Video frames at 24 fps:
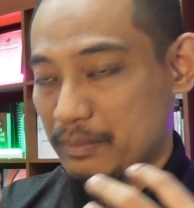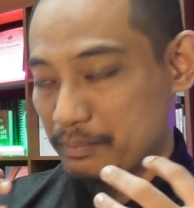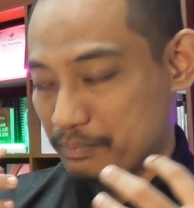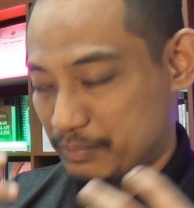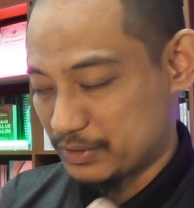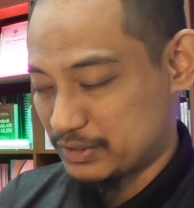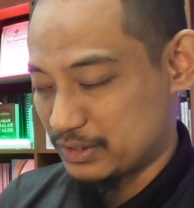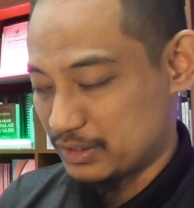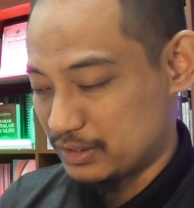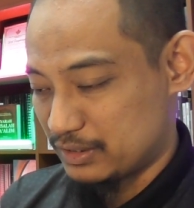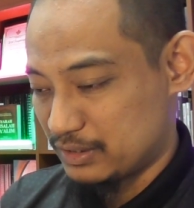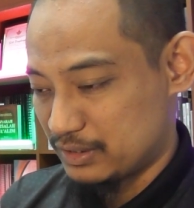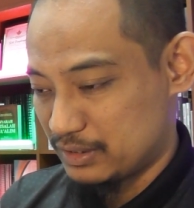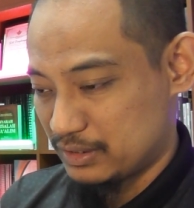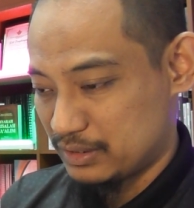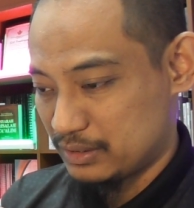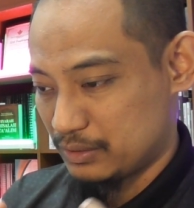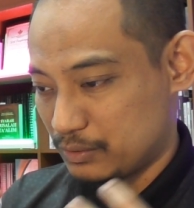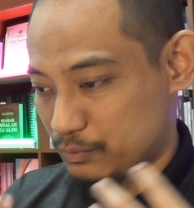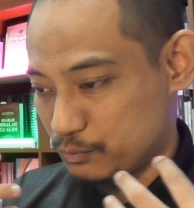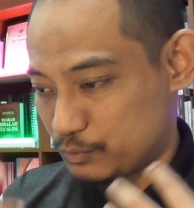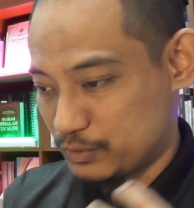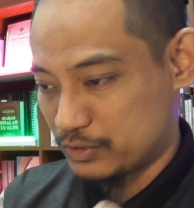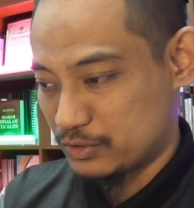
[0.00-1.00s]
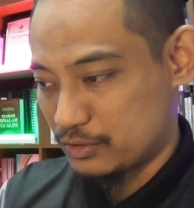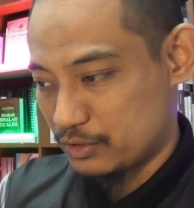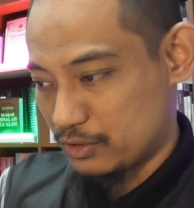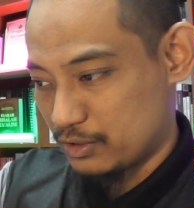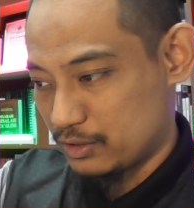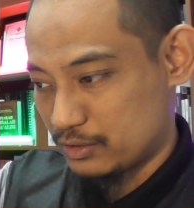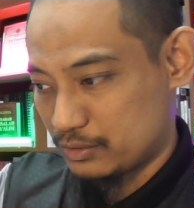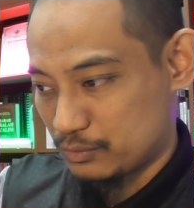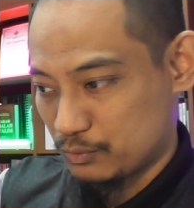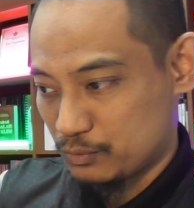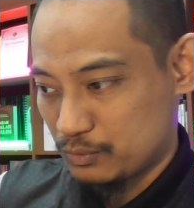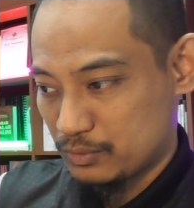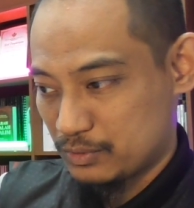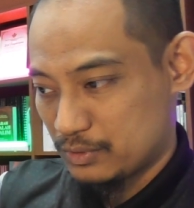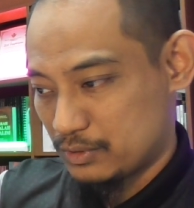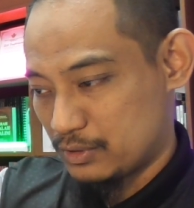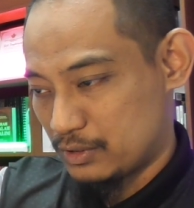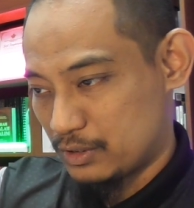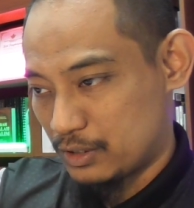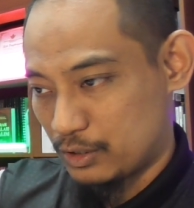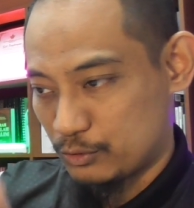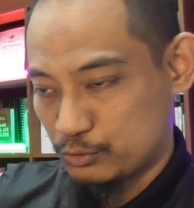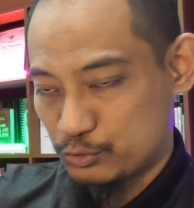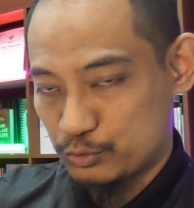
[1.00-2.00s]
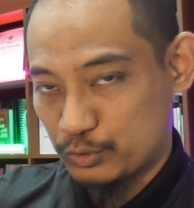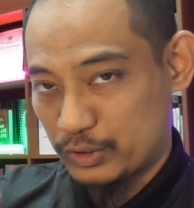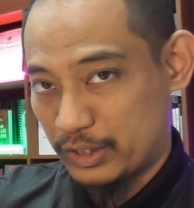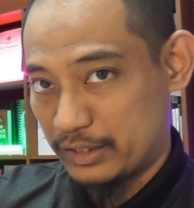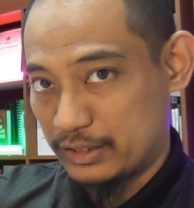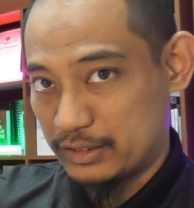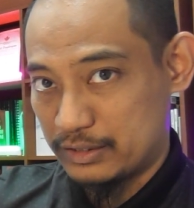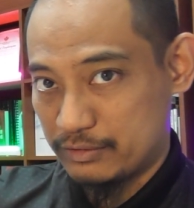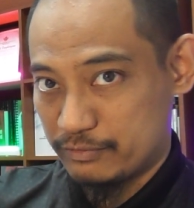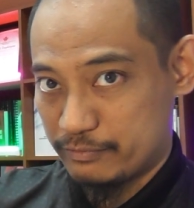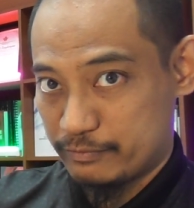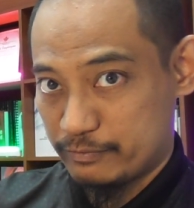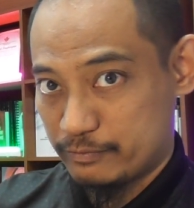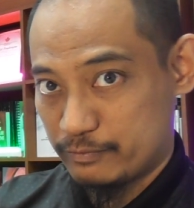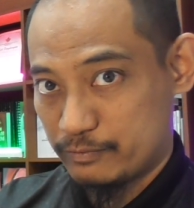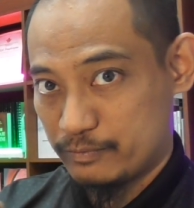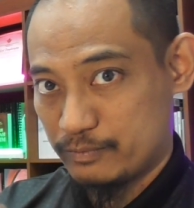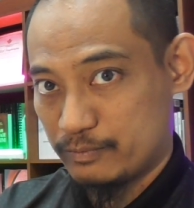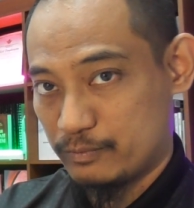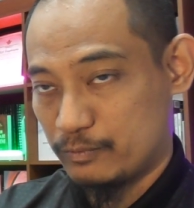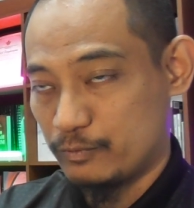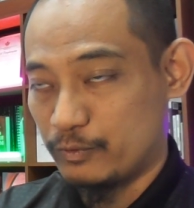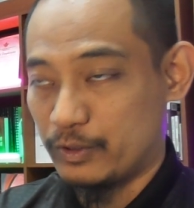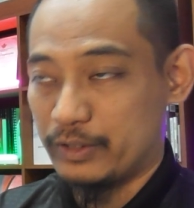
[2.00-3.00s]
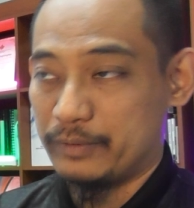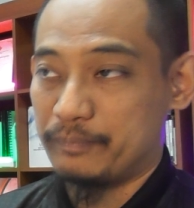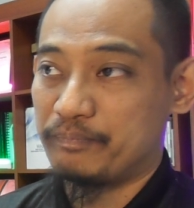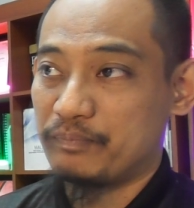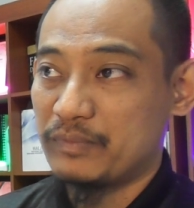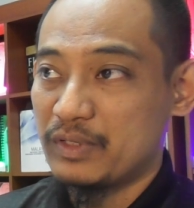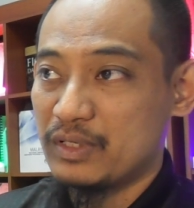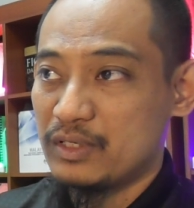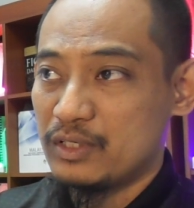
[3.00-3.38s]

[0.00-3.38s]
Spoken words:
Personally with God, how should I live? One.